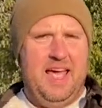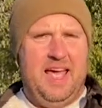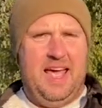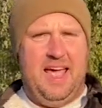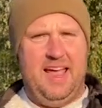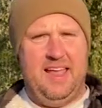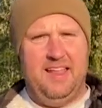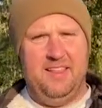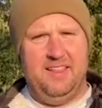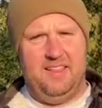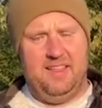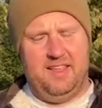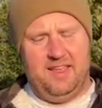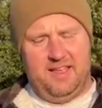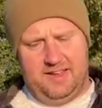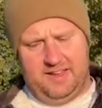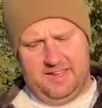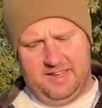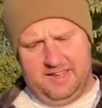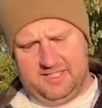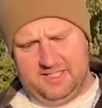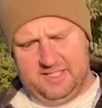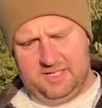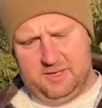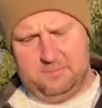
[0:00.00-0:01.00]
and that
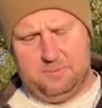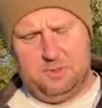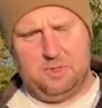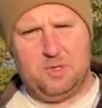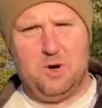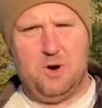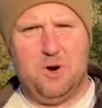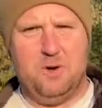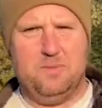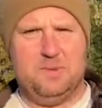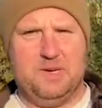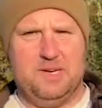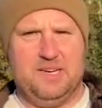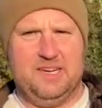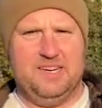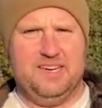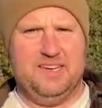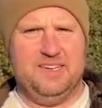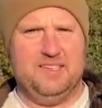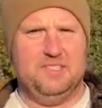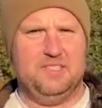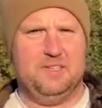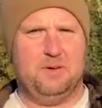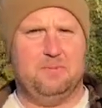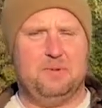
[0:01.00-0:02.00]
gets absorbed and it
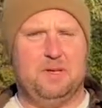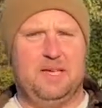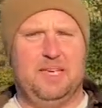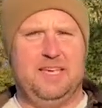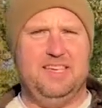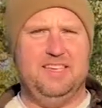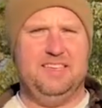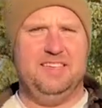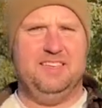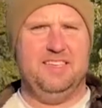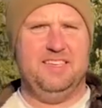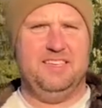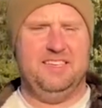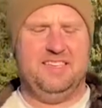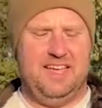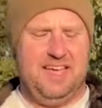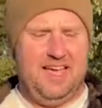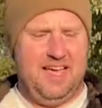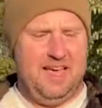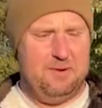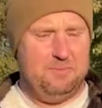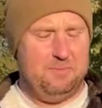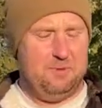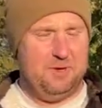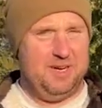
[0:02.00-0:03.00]
ends up killing the
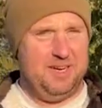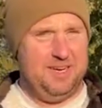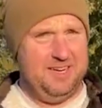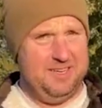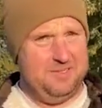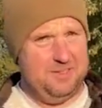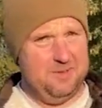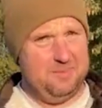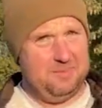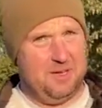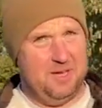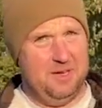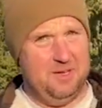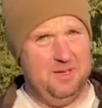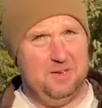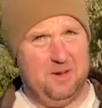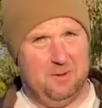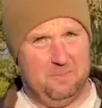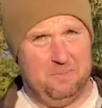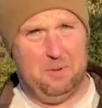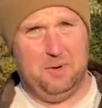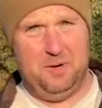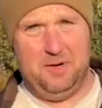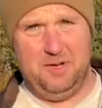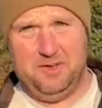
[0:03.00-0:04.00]
animal, and it ends up killing
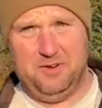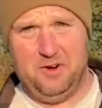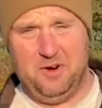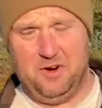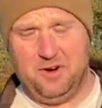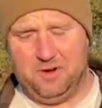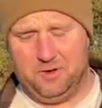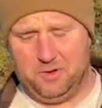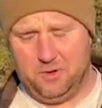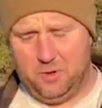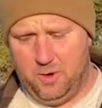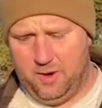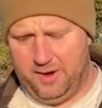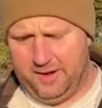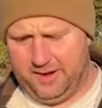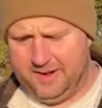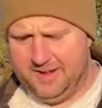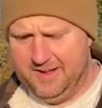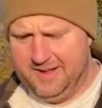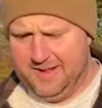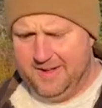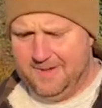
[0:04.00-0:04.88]
it pretty darn quick.